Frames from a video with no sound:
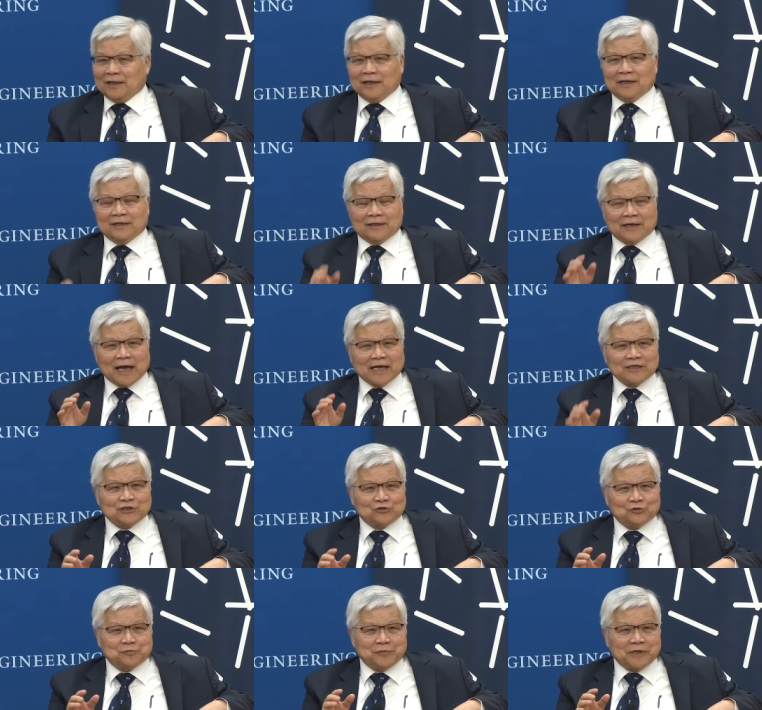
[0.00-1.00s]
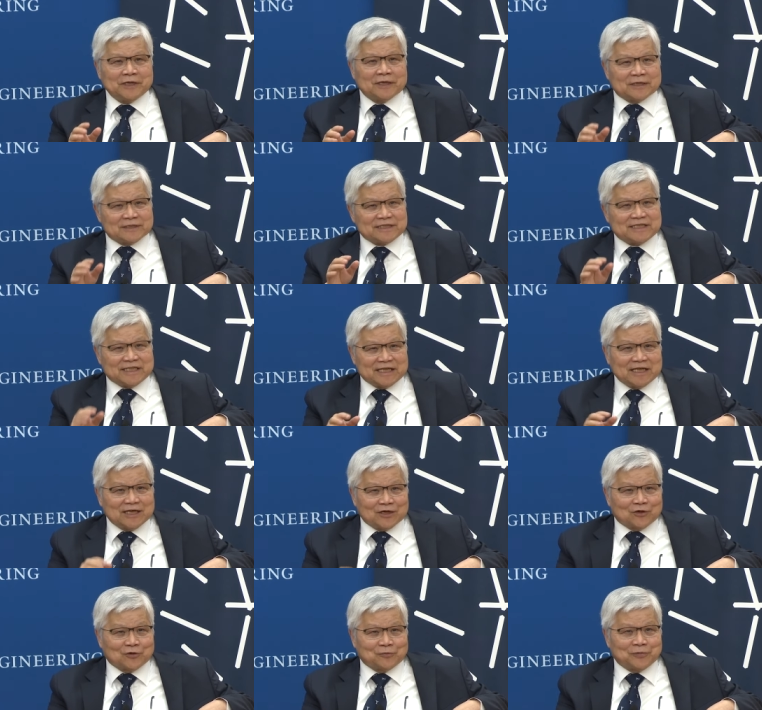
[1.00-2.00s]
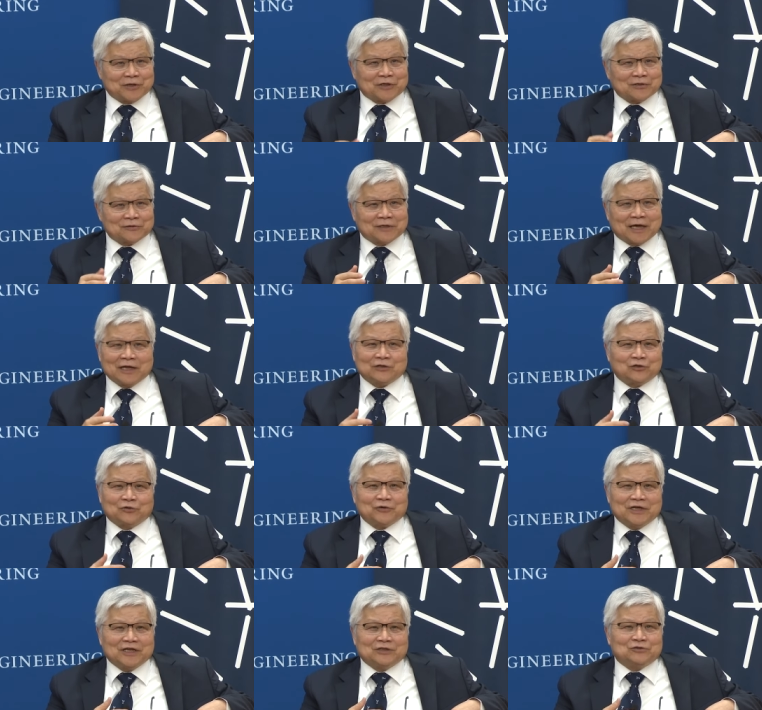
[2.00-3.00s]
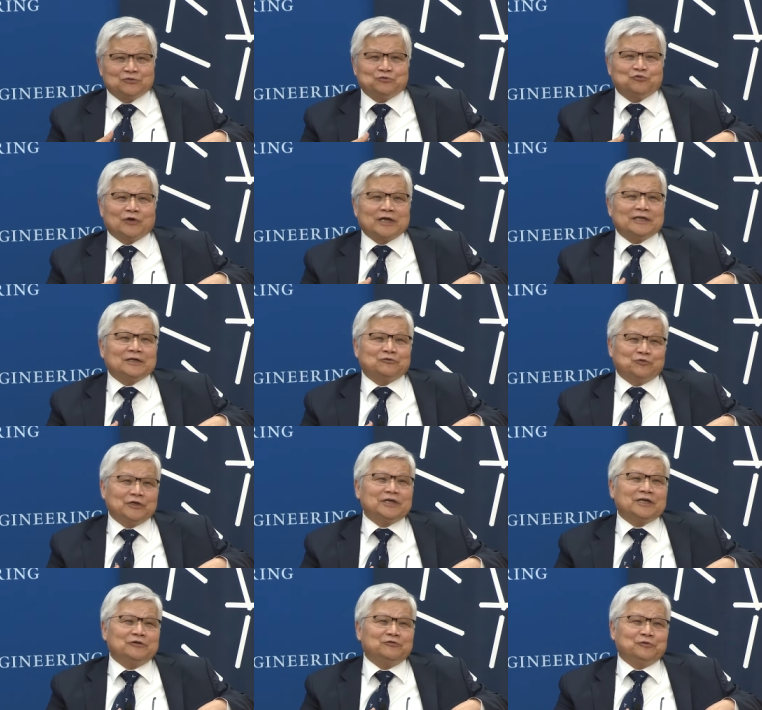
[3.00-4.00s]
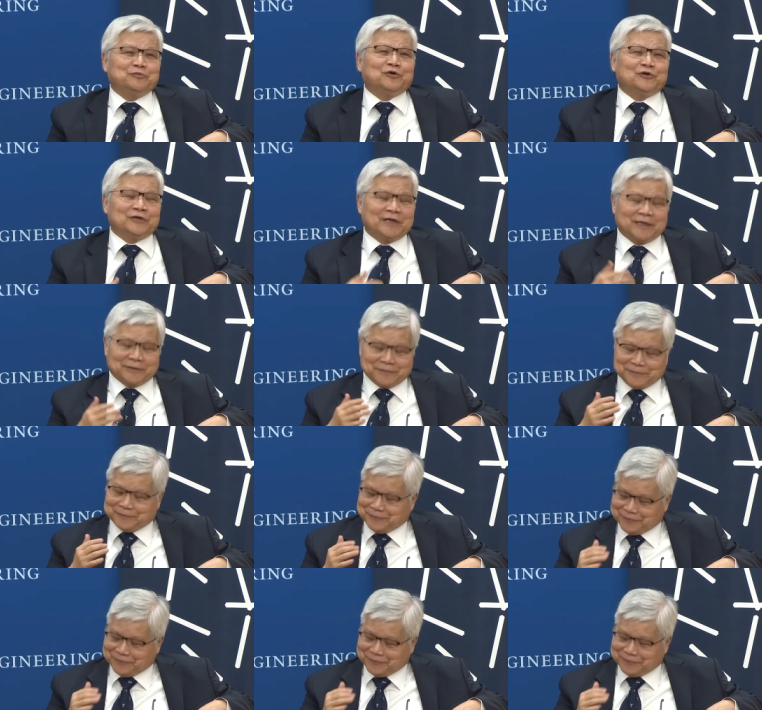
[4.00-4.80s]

and nice to be a CEO because I don't need to write a weekly report now.